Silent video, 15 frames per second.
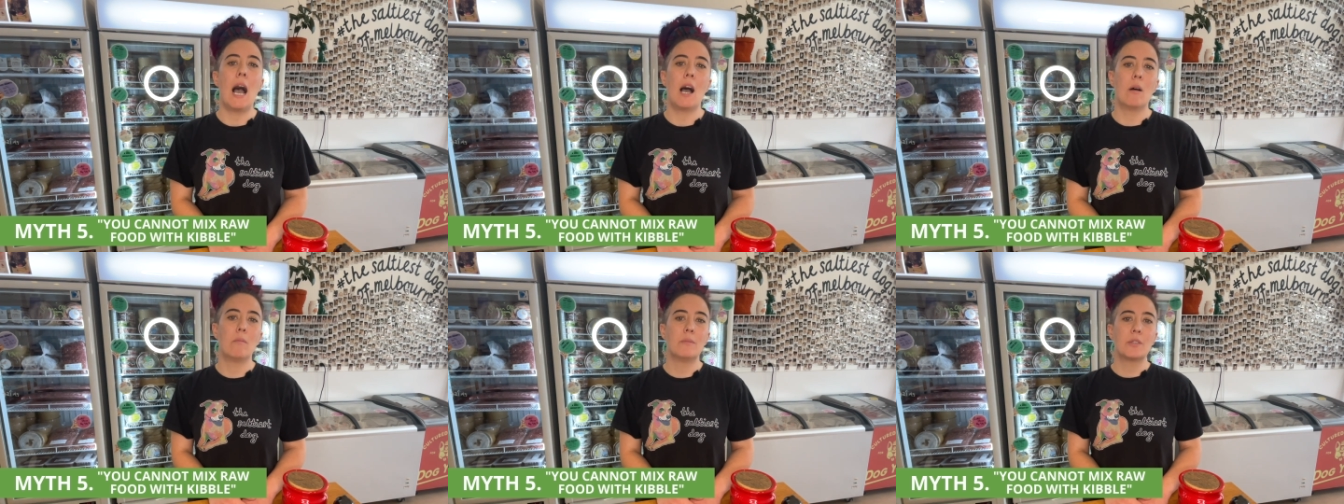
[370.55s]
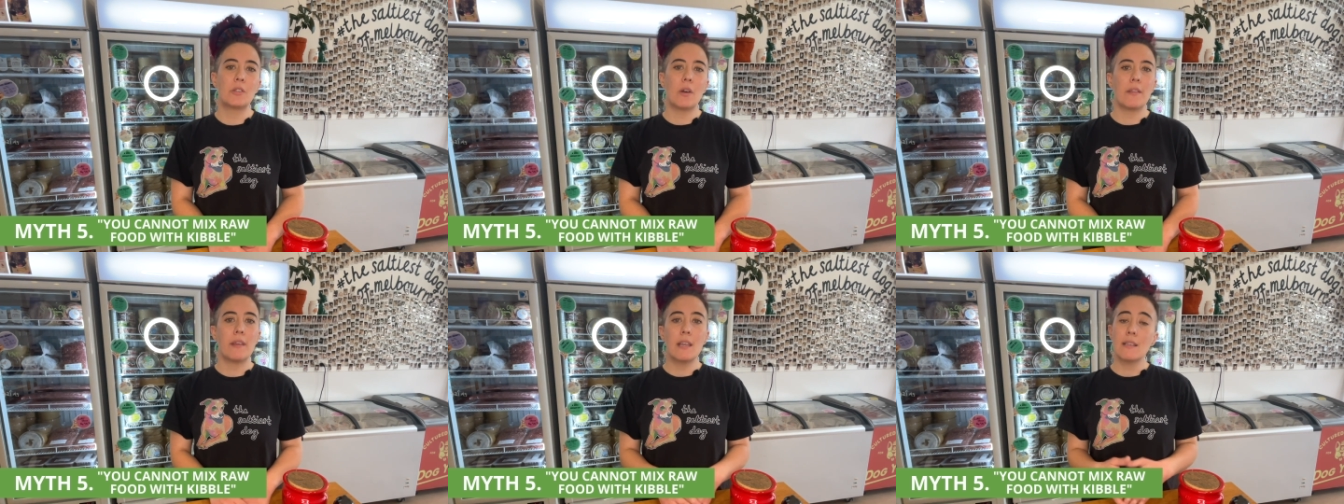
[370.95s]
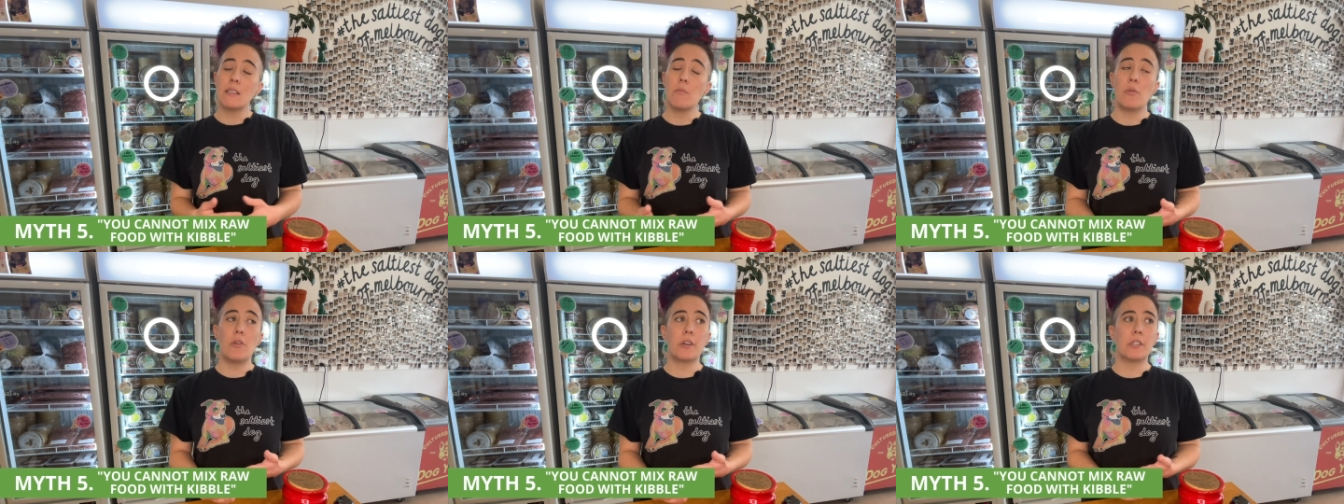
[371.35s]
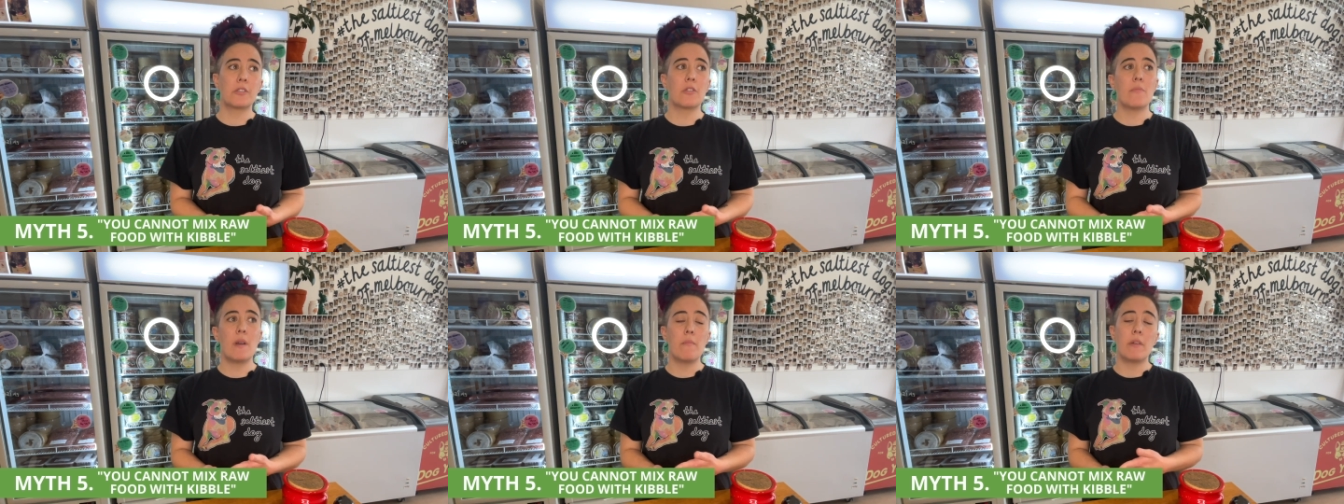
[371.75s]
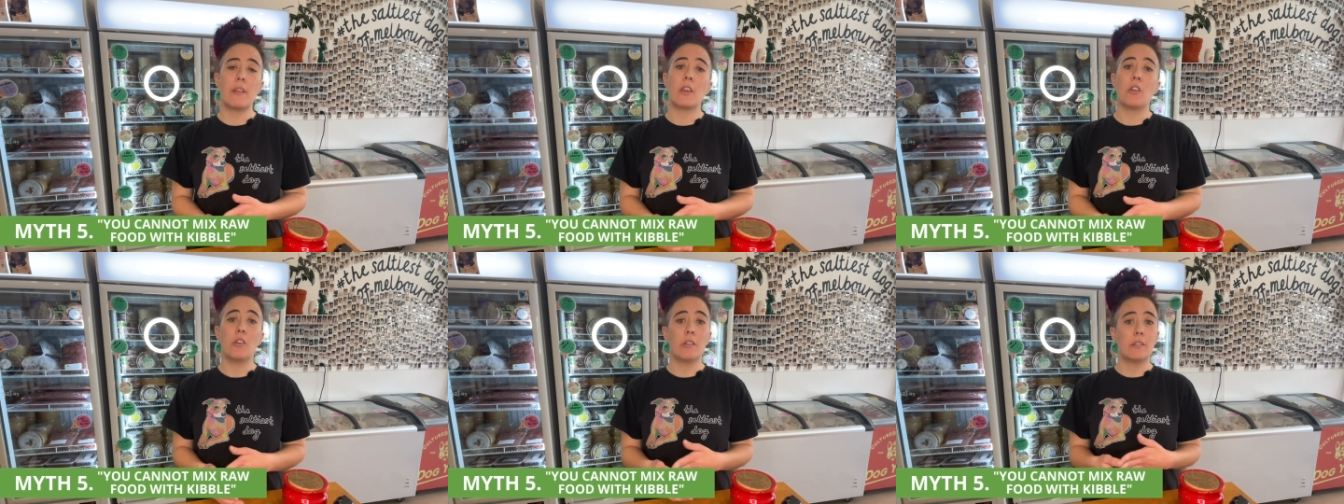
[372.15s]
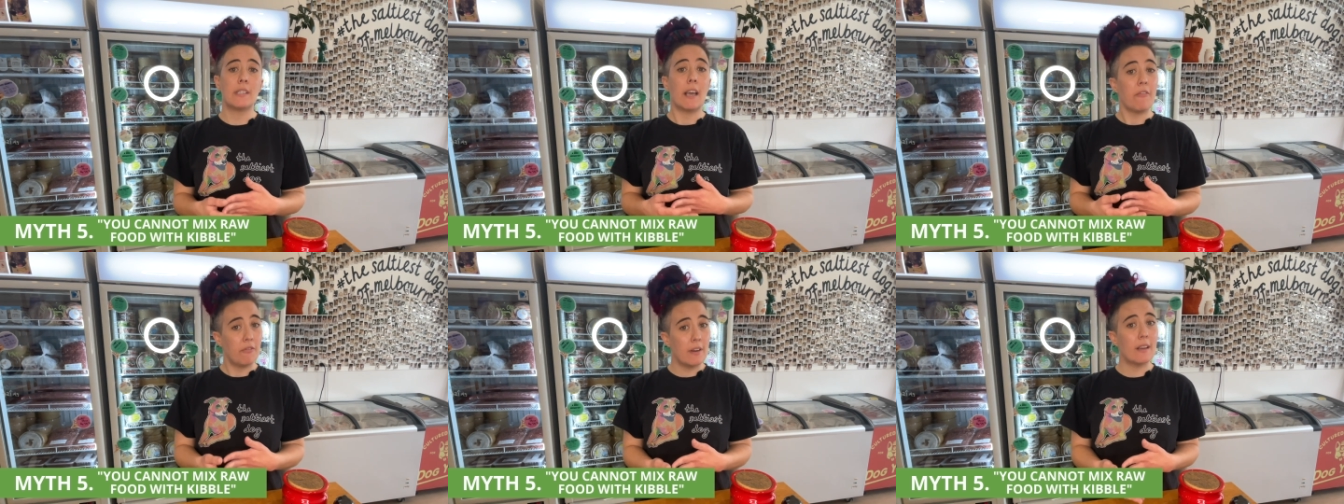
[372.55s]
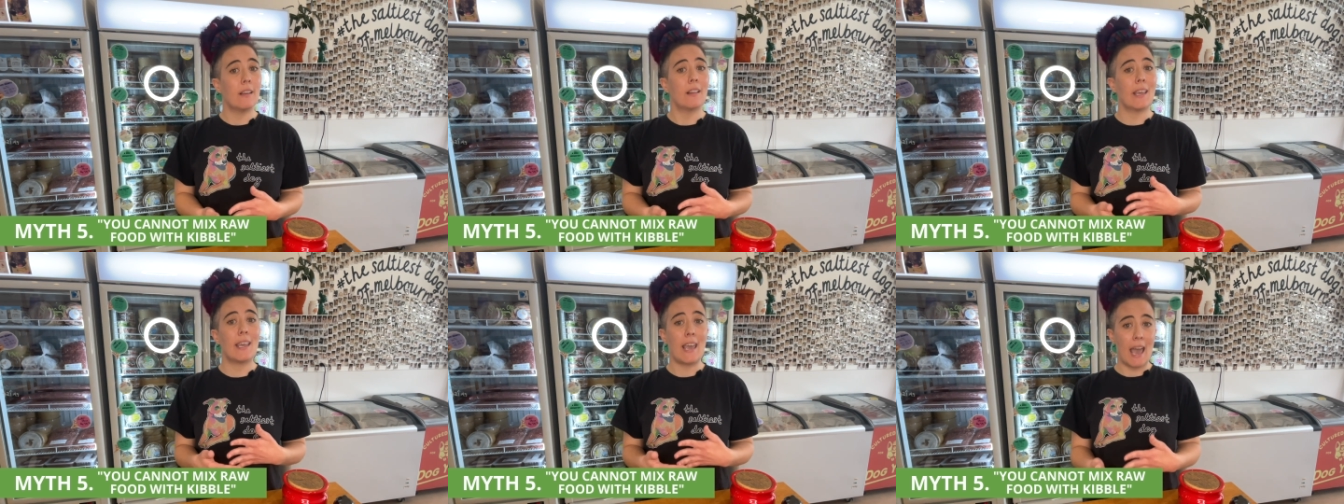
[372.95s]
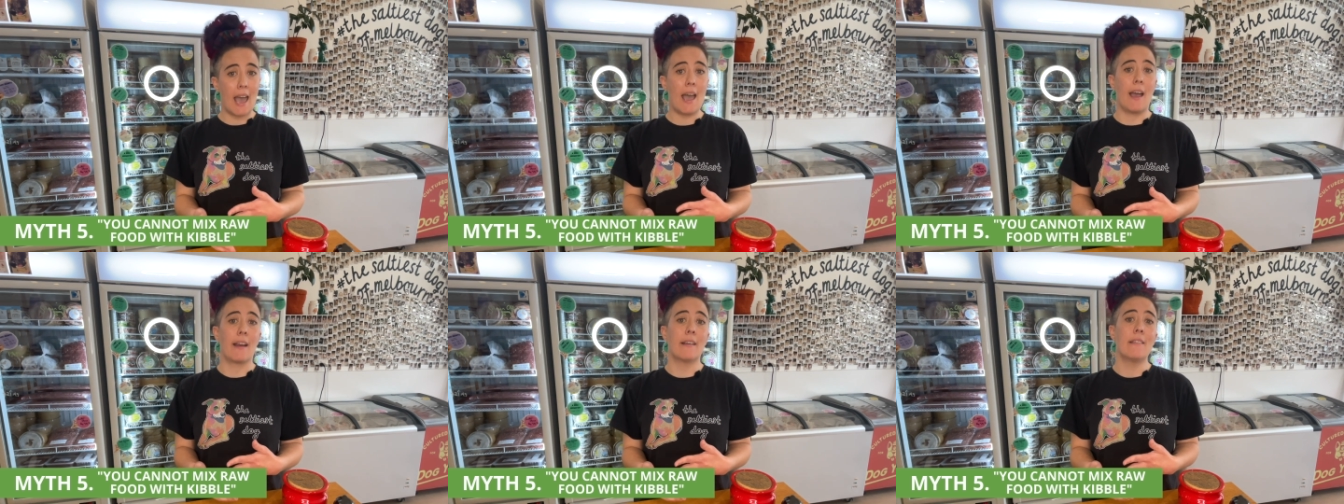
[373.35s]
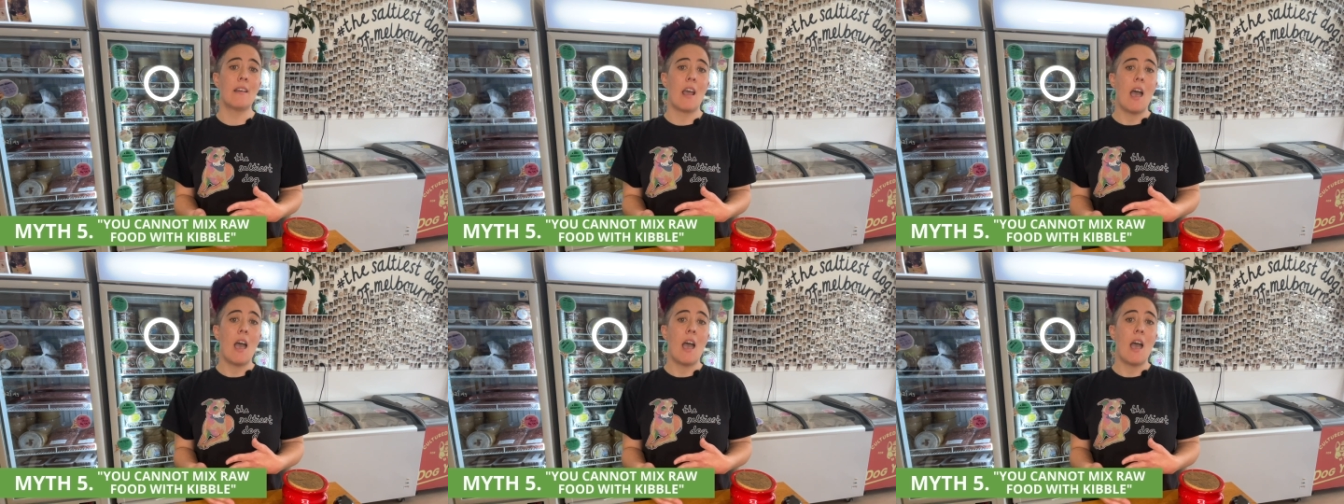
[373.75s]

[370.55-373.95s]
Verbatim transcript: Um, so I think it's important to remember that you definitely can,